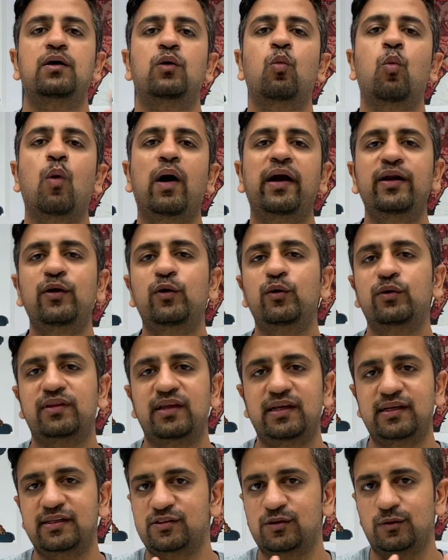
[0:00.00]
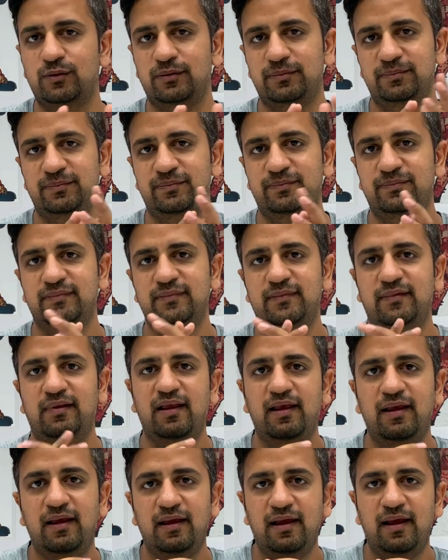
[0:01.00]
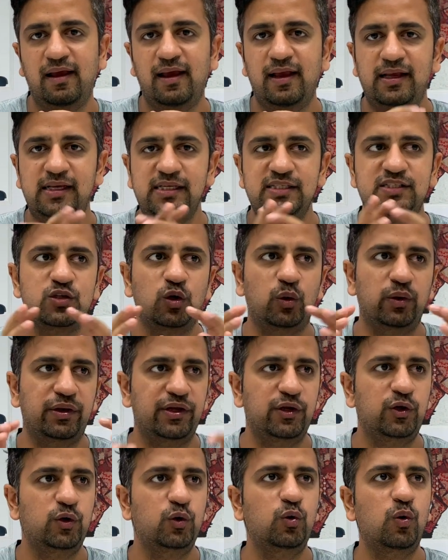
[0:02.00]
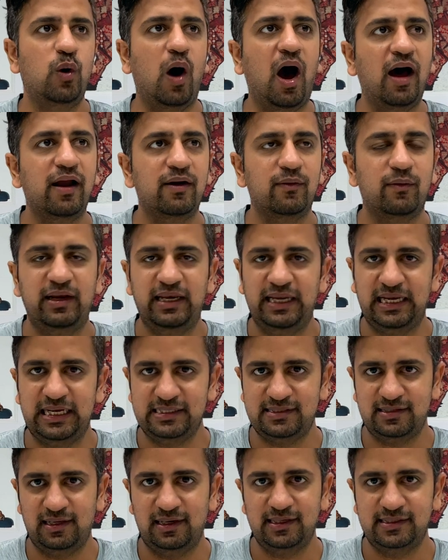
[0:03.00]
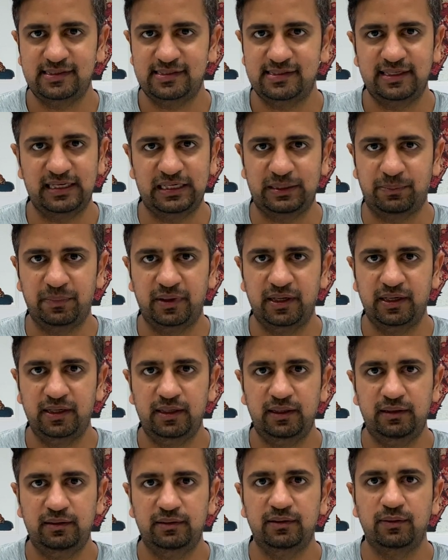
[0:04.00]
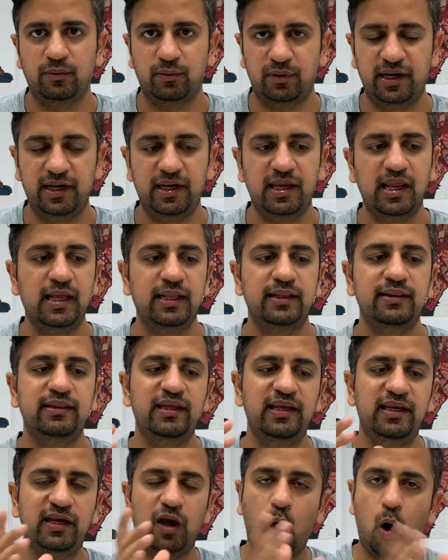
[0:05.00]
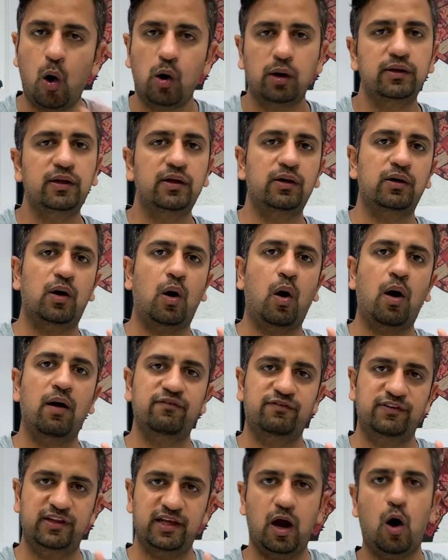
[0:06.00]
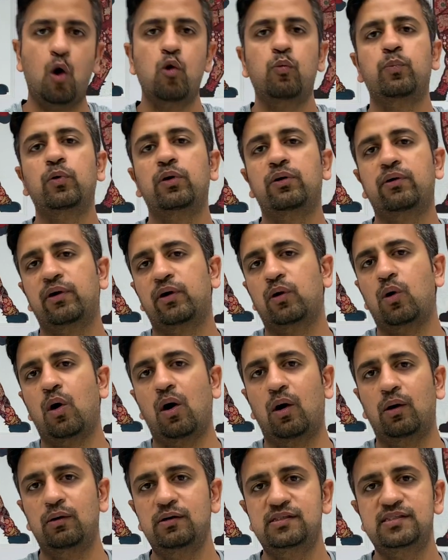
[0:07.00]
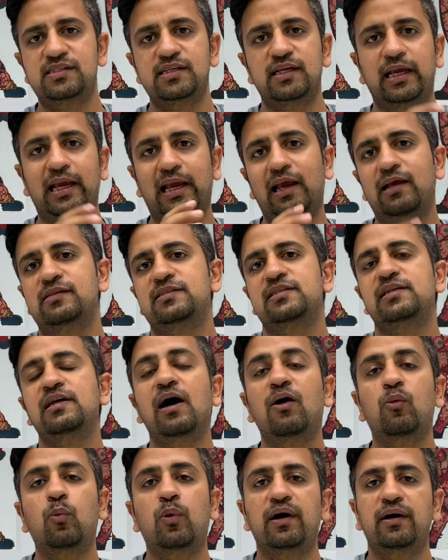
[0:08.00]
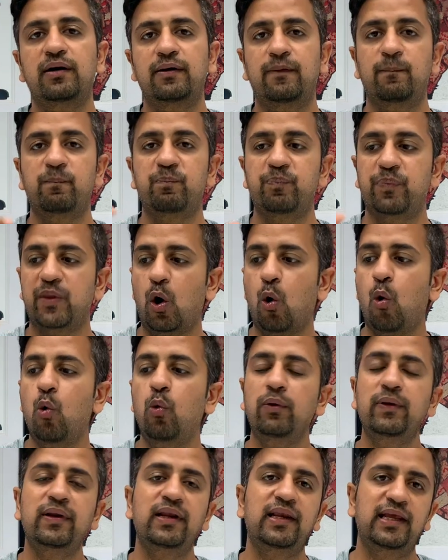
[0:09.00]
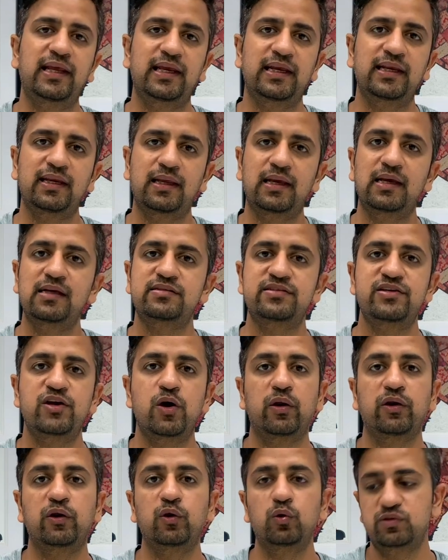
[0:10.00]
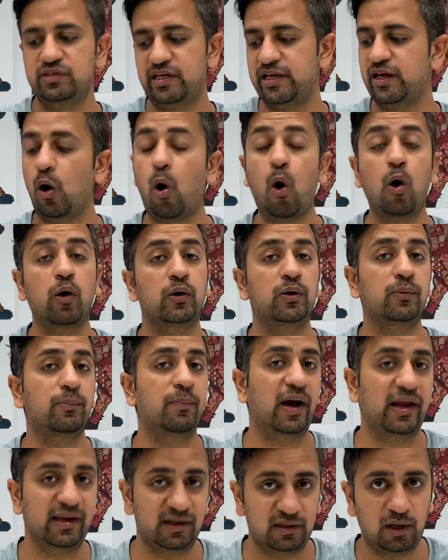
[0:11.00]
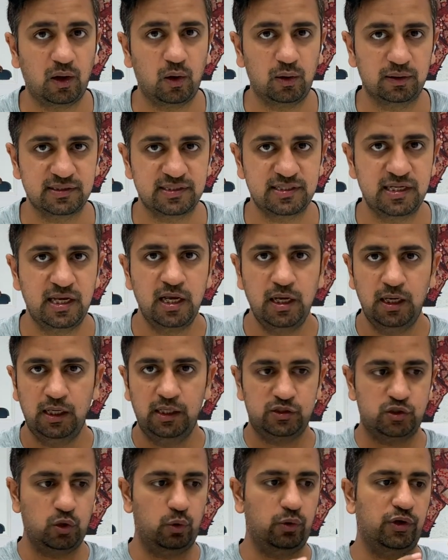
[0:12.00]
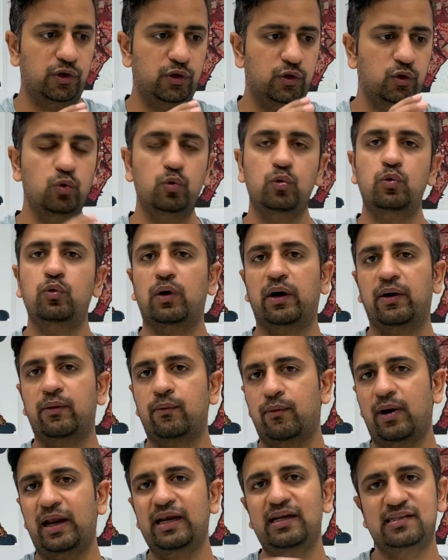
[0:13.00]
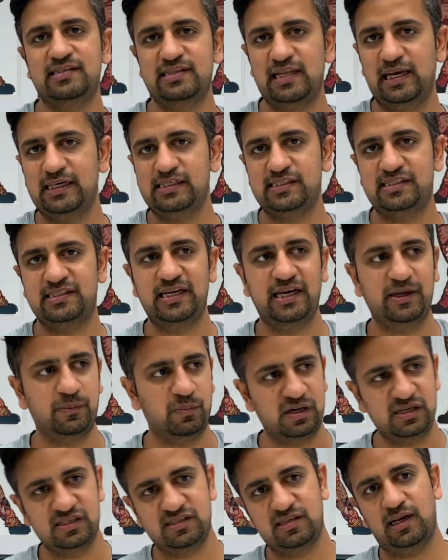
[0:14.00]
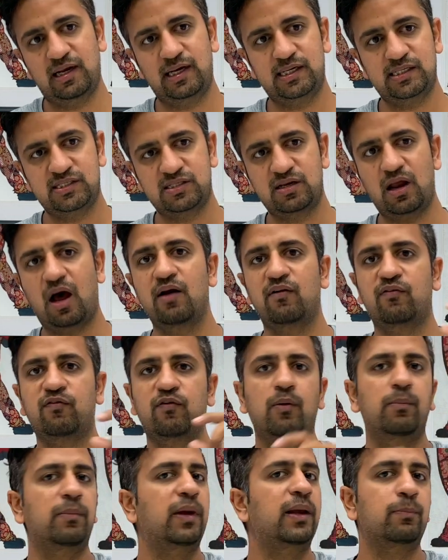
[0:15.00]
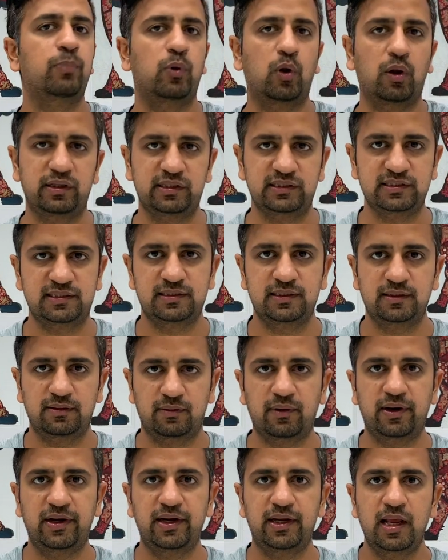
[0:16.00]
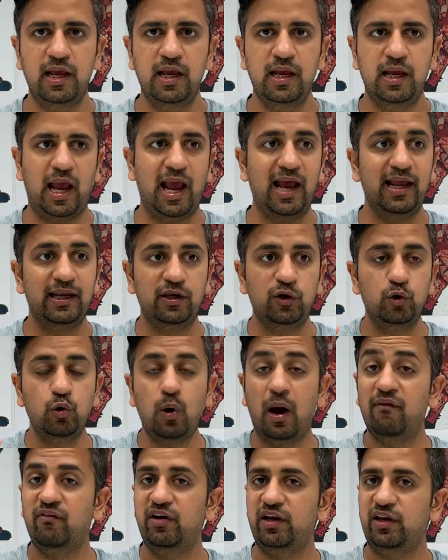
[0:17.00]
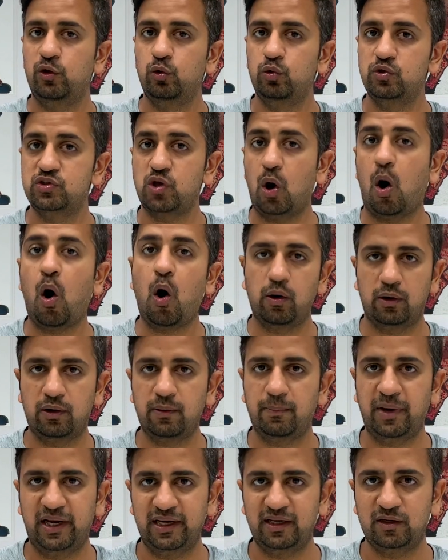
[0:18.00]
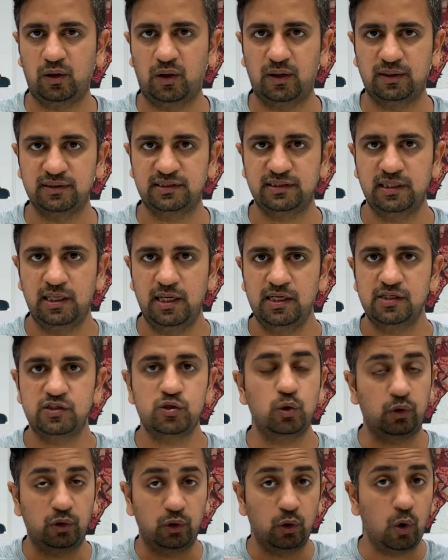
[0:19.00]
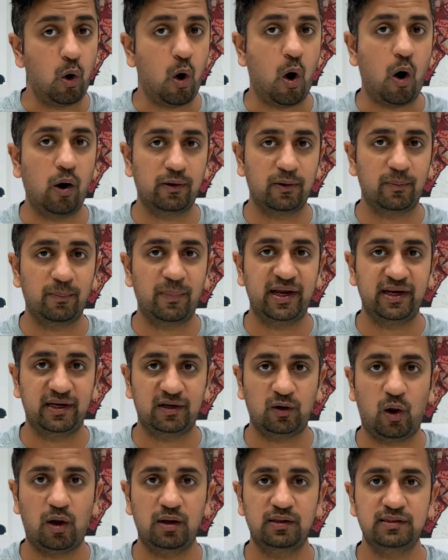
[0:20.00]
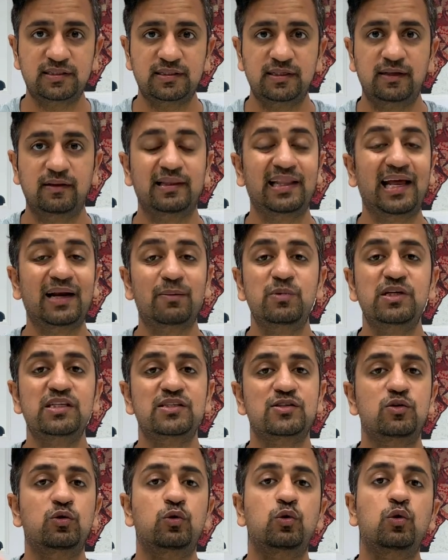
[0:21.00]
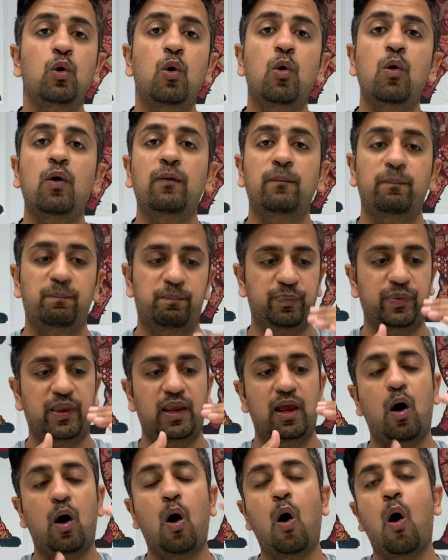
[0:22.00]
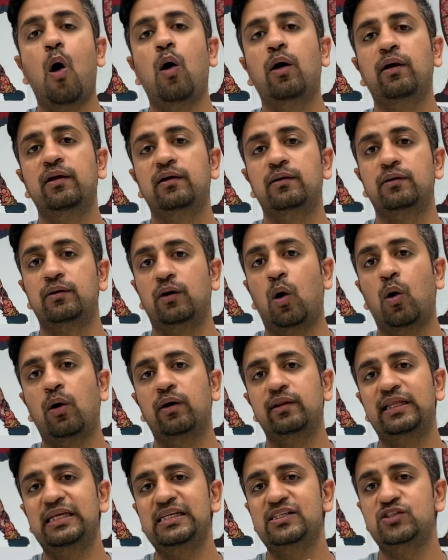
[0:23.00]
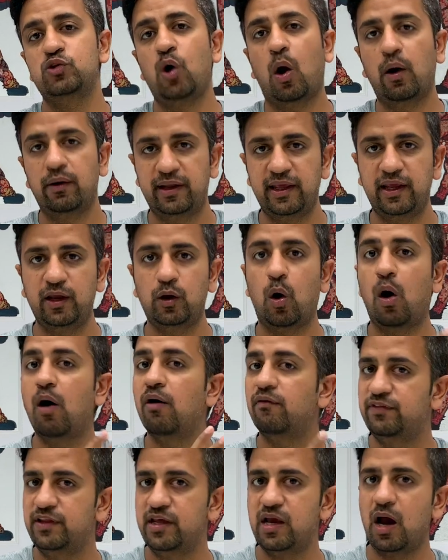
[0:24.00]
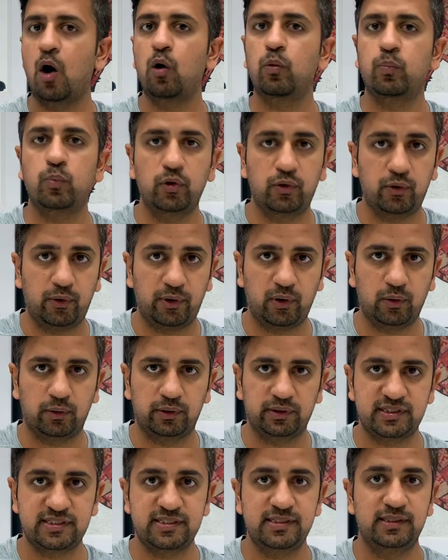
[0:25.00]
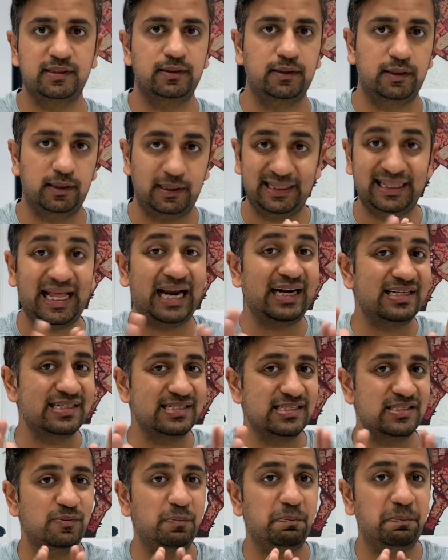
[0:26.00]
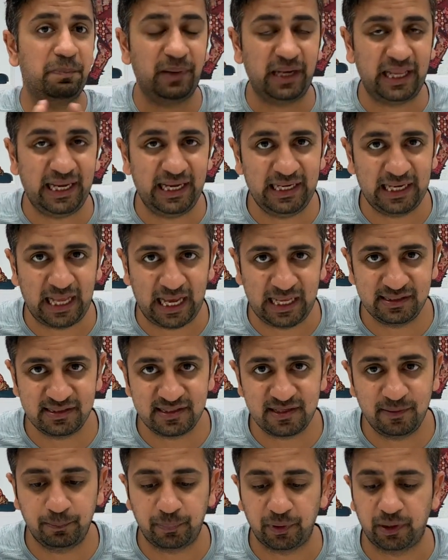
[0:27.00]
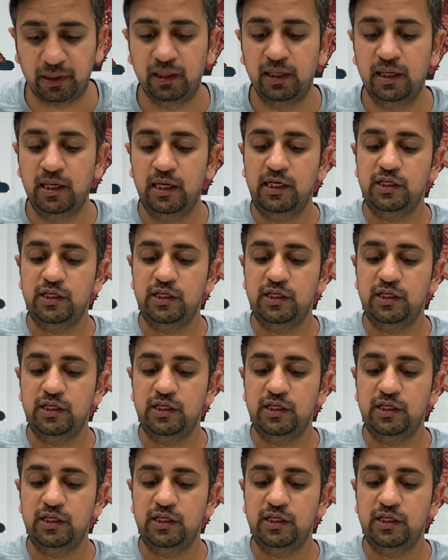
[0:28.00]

Why do you think so? So you are running a select statement, right? The order of the output records is governed only in case you are using order by clause. So you write a select statement, select star from employees, right? And you haven't used order by clause. So no order by clause, that means no order or the sorting of the output records. That is plain and simple.